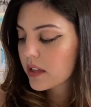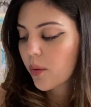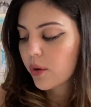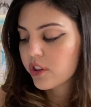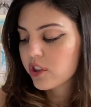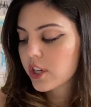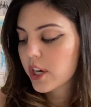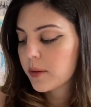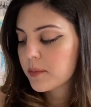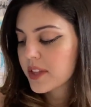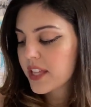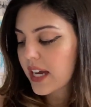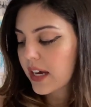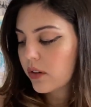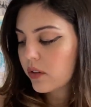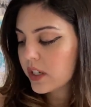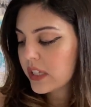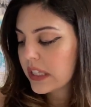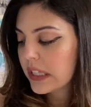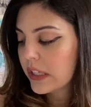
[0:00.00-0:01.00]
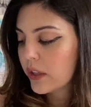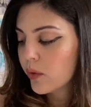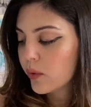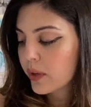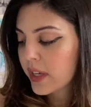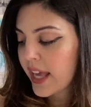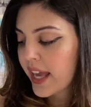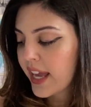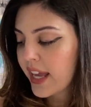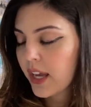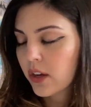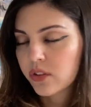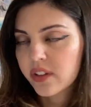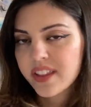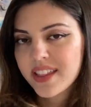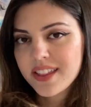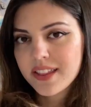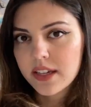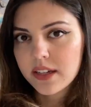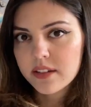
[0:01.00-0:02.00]
which comes out in the UK on the
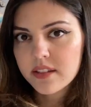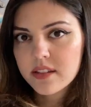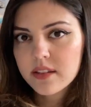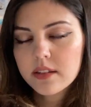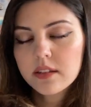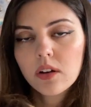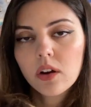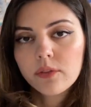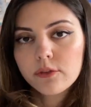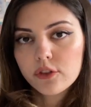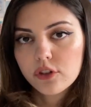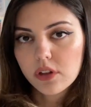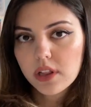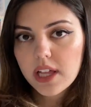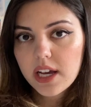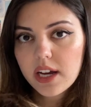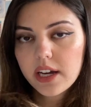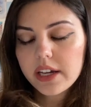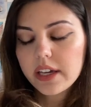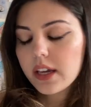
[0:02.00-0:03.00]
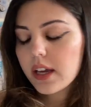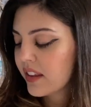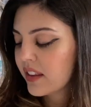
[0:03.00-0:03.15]
6th of July.